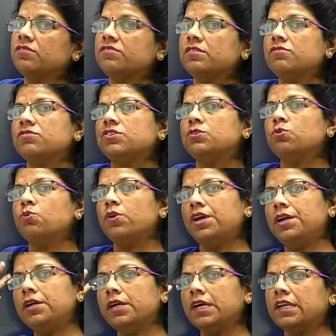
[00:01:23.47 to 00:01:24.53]
into
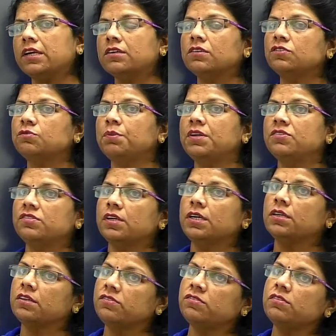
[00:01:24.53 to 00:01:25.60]
indirect speech
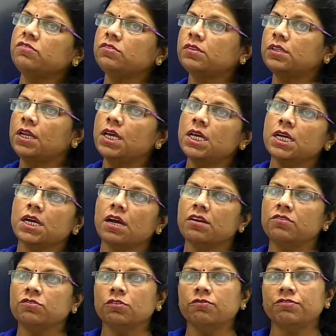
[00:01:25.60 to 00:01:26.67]
sentences, three kind
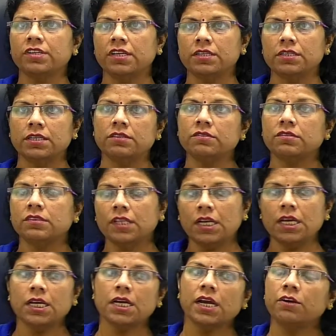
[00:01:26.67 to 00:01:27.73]

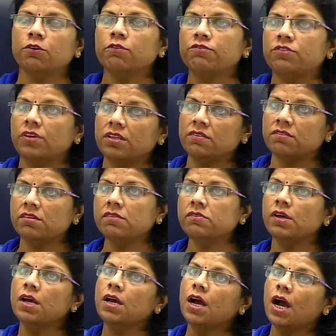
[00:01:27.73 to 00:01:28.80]
of changes
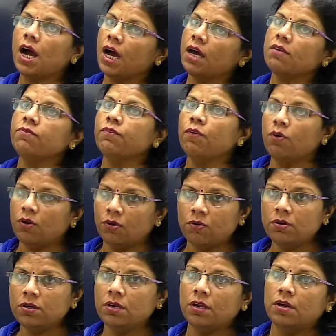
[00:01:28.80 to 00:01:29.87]
are followed
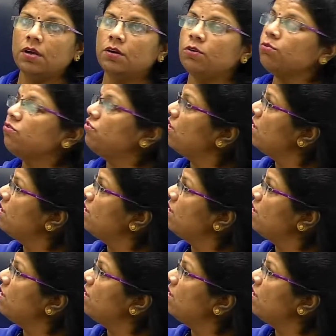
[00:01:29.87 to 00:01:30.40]
to change